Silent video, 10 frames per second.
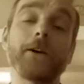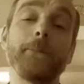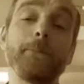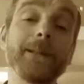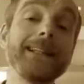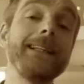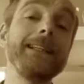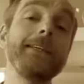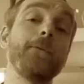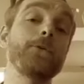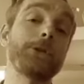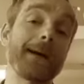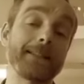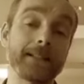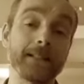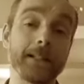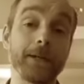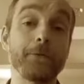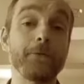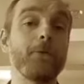completely
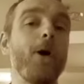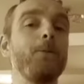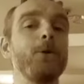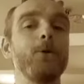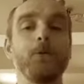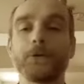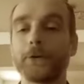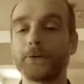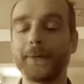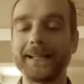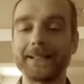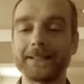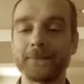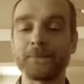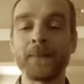automatically from AutoTweets.